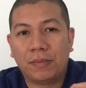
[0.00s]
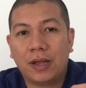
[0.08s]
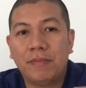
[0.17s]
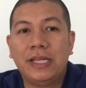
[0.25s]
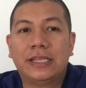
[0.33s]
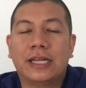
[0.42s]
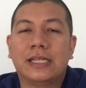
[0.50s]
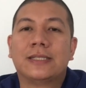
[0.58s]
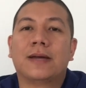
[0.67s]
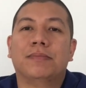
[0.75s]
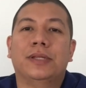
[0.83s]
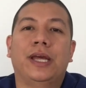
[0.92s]
gamitin
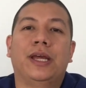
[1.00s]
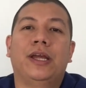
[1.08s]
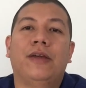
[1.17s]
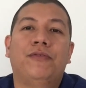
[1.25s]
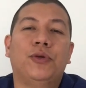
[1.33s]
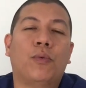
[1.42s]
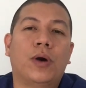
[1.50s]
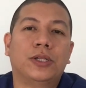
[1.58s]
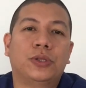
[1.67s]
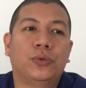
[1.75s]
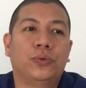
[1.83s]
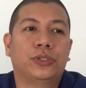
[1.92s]
someday if you
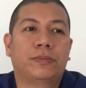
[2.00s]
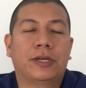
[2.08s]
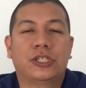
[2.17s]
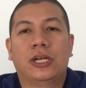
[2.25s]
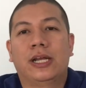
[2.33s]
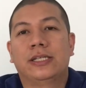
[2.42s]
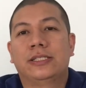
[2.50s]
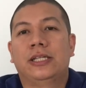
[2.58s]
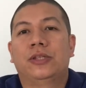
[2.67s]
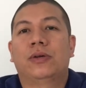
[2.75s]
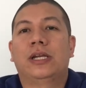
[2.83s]
want to specialize into